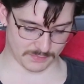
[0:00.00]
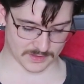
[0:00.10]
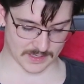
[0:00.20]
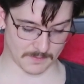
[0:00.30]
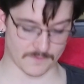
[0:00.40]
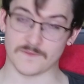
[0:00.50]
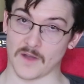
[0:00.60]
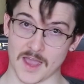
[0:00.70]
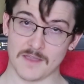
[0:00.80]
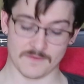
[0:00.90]
book number
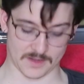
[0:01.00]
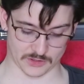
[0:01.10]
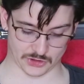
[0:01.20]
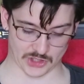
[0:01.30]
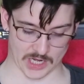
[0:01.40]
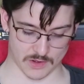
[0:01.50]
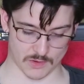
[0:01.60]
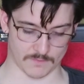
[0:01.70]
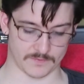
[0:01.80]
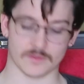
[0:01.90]
5,
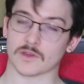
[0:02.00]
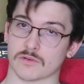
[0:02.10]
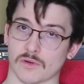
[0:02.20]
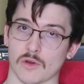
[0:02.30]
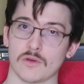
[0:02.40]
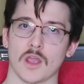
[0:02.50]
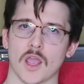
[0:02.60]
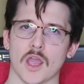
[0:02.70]
Shadow of the Crone,